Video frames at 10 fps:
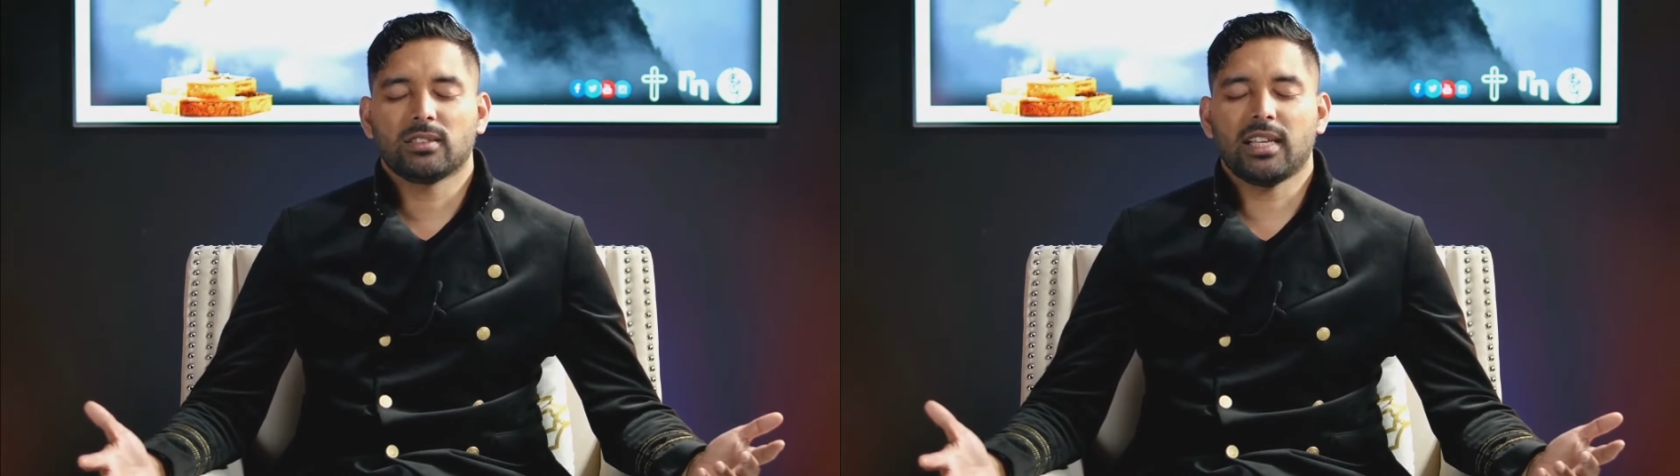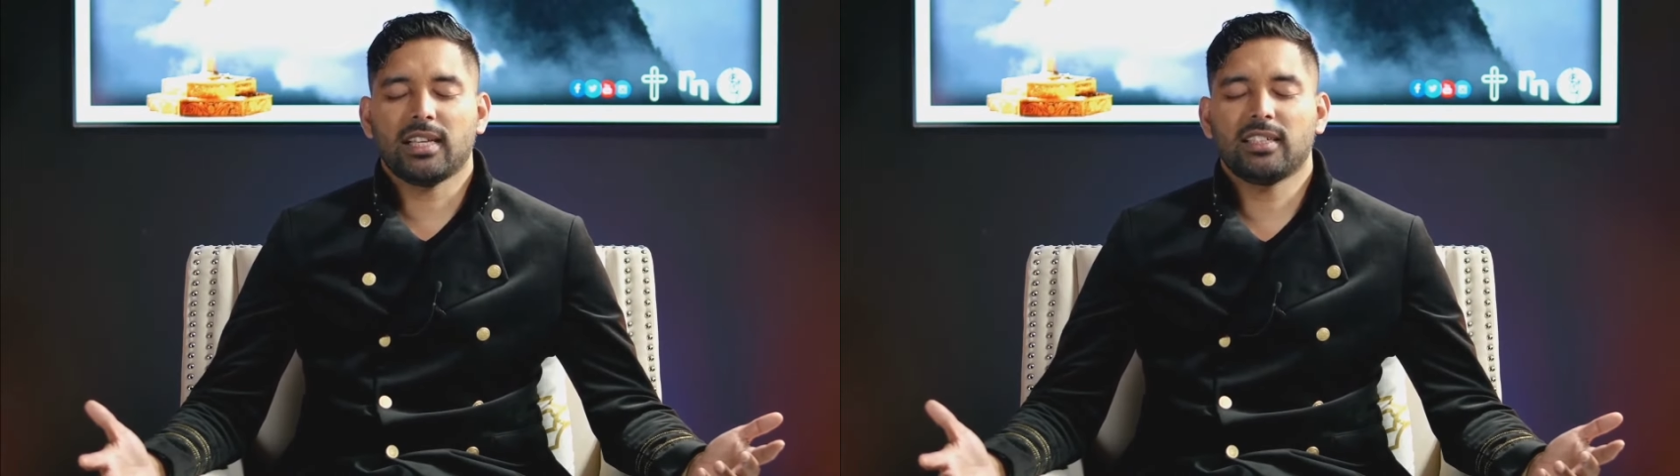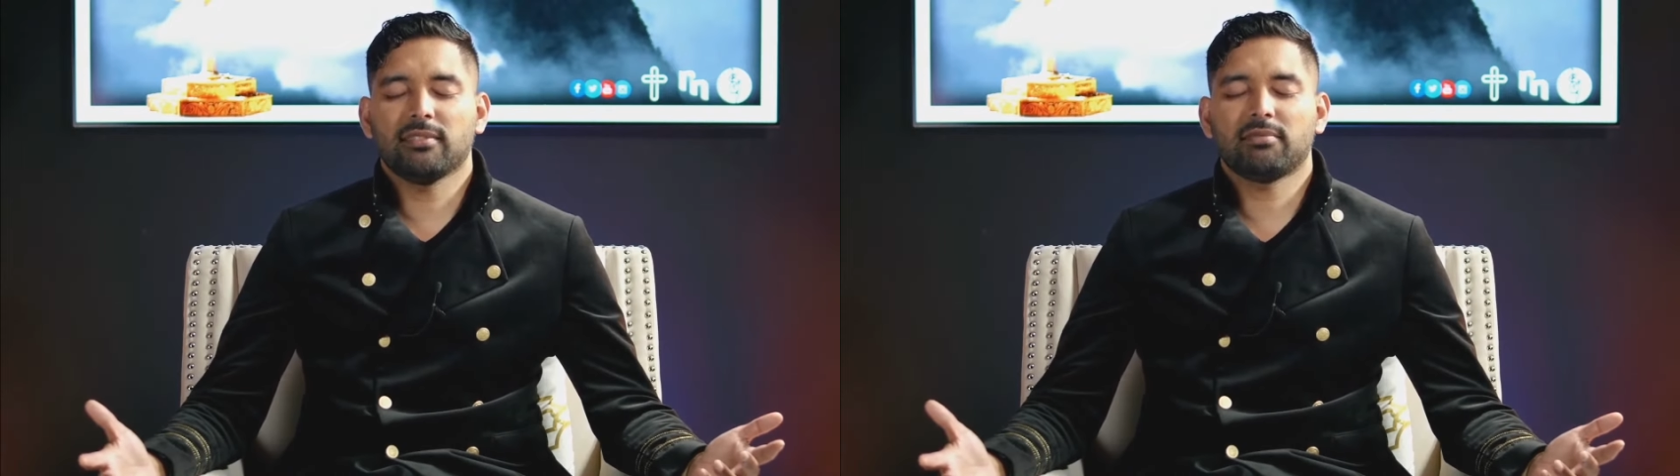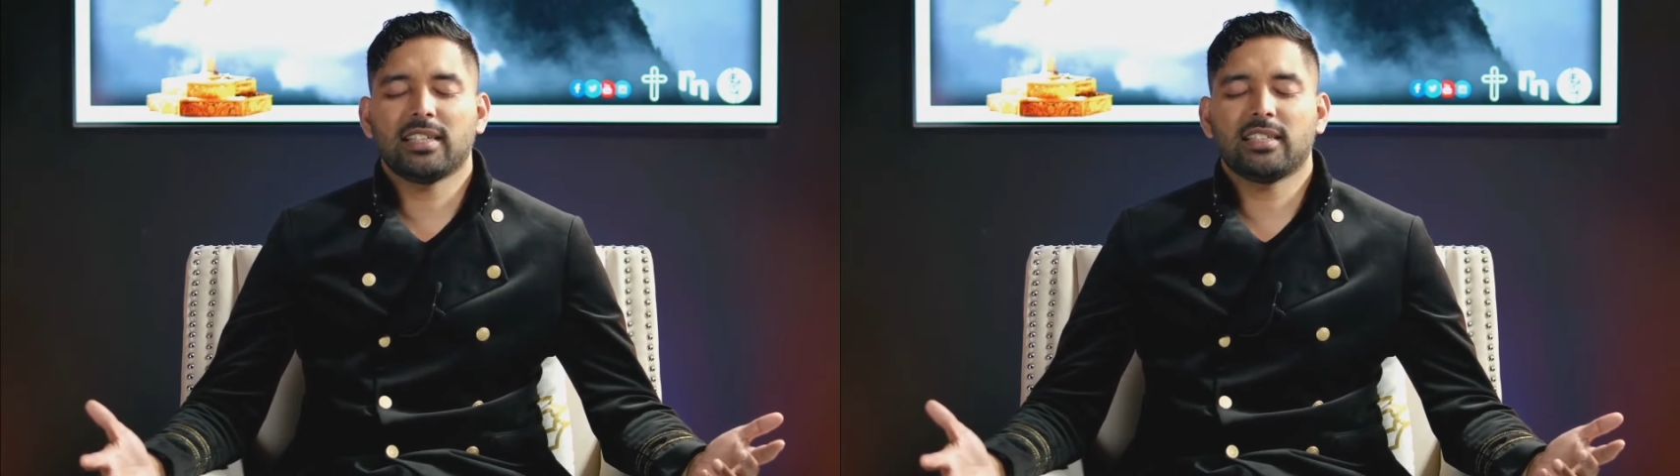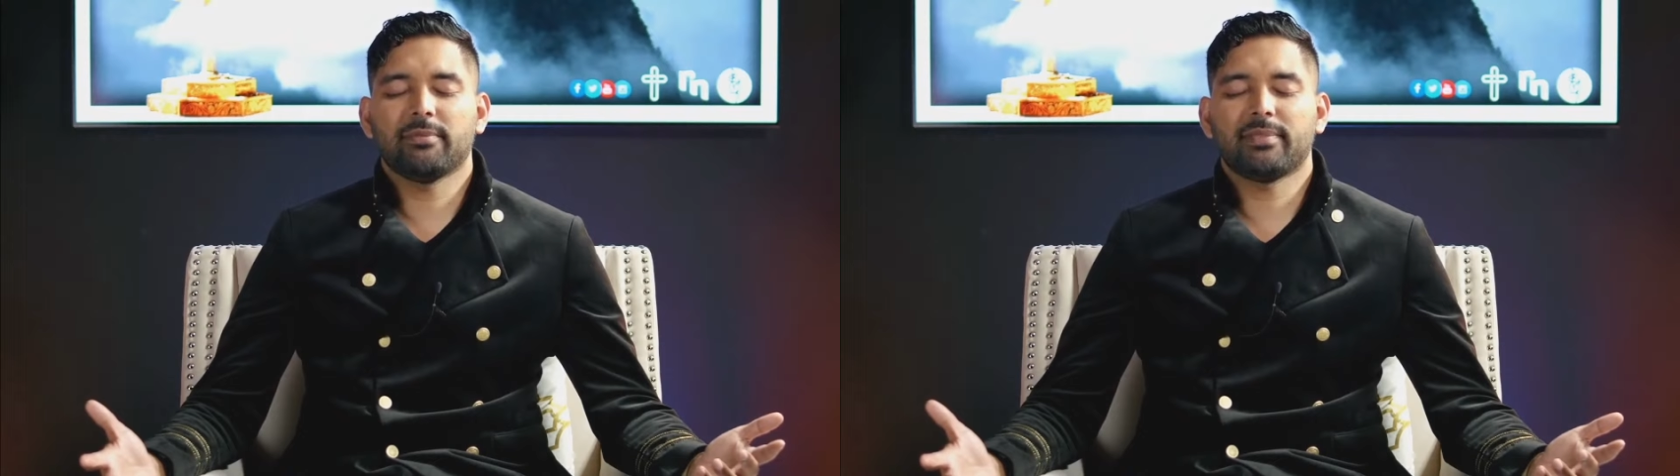Thank Him,
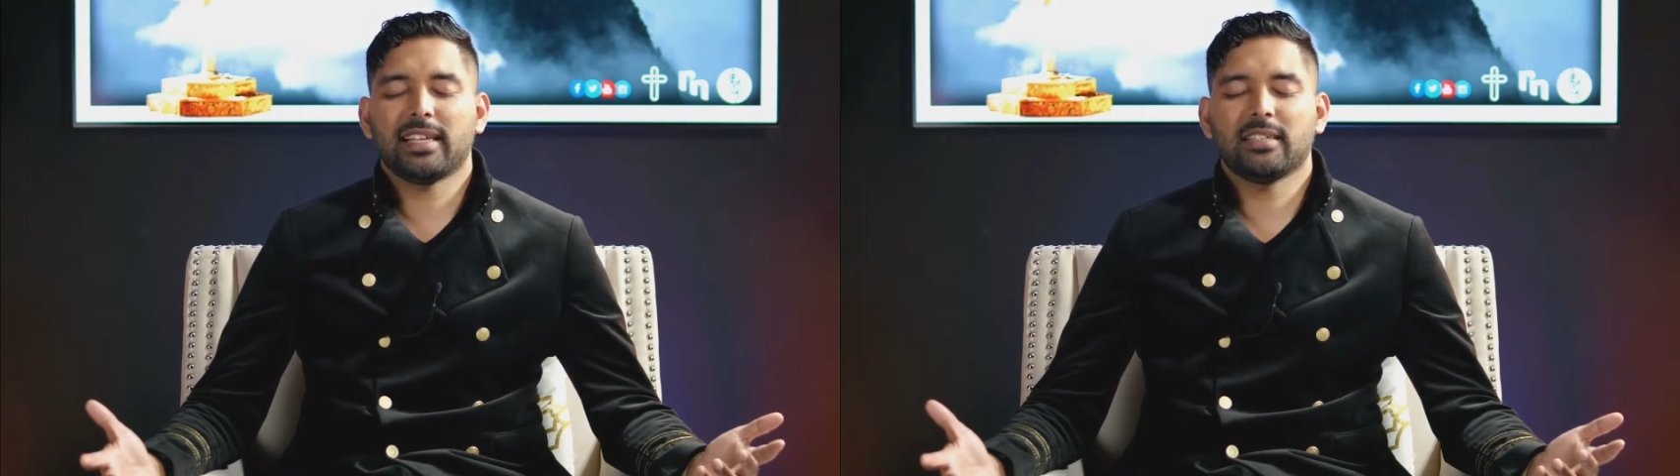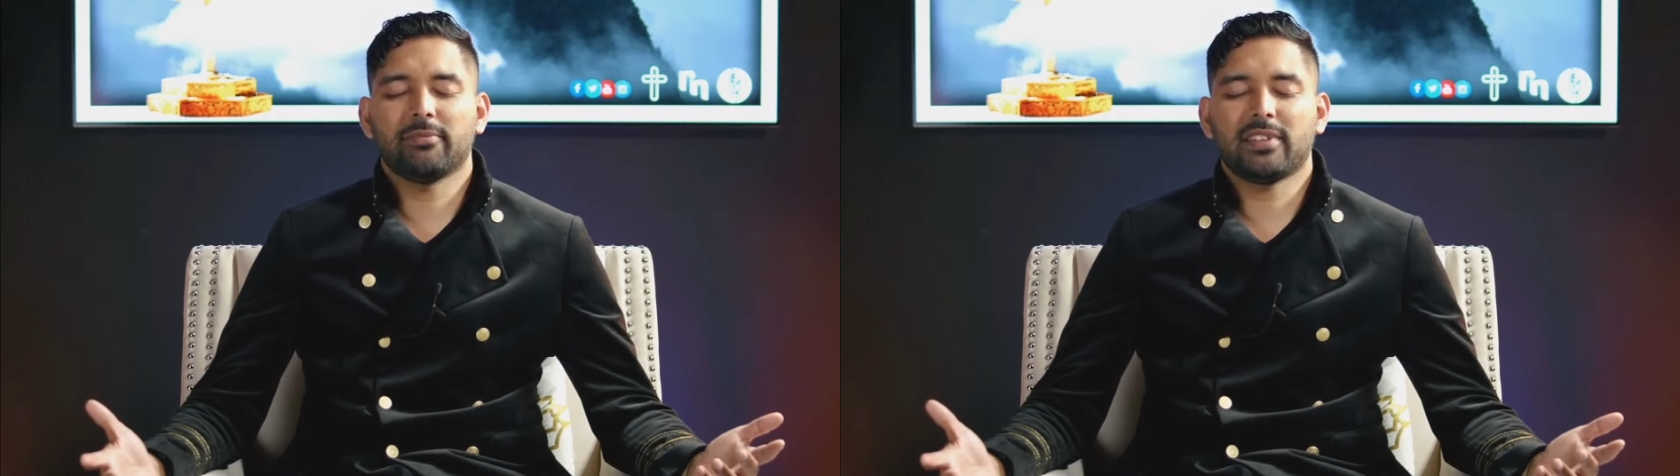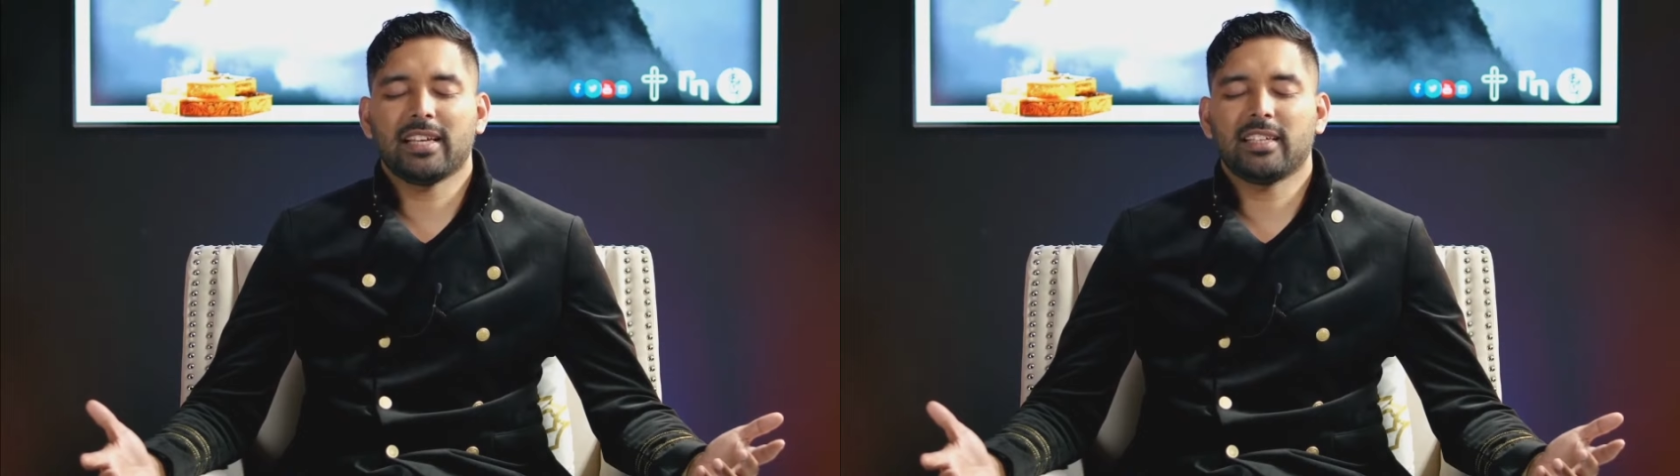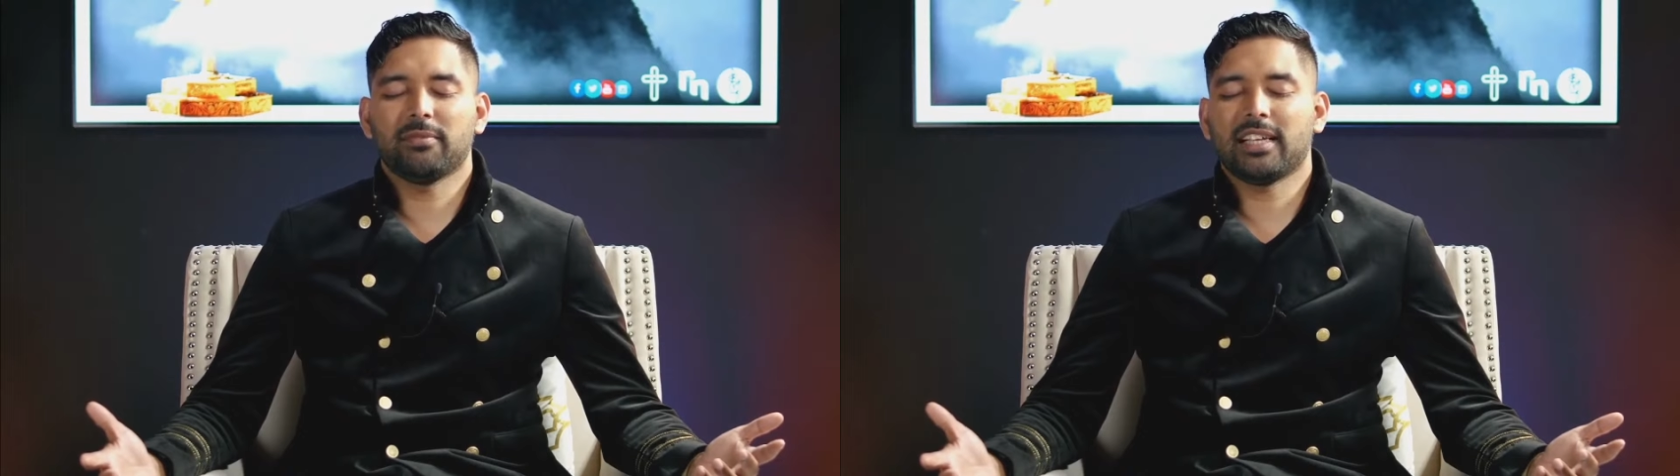thank Him, thank Him, thank Him,